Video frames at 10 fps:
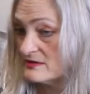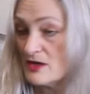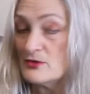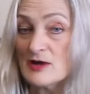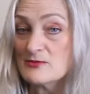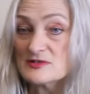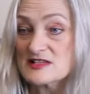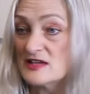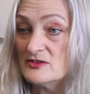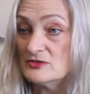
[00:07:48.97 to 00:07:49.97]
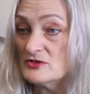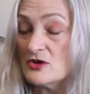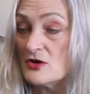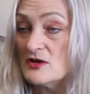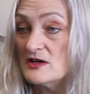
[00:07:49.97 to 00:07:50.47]
No, I would say you're
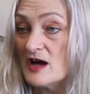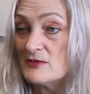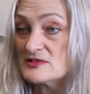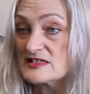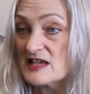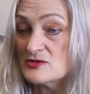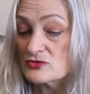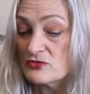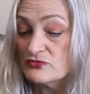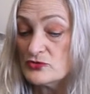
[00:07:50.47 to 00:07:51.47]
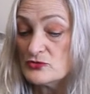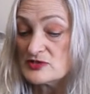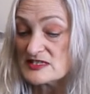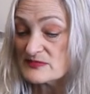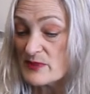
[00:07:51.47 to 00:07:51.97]
not. I would say you're the
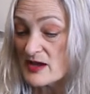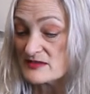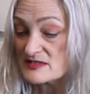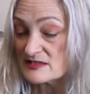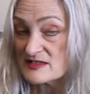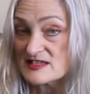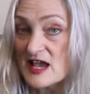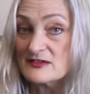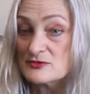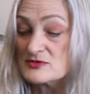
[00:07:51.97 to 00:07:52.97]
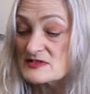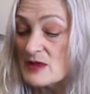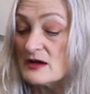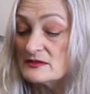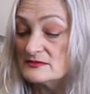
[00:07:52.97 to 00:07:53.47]
rudest person at Town Hall
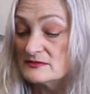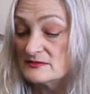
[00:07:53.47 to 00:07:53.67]
Smart.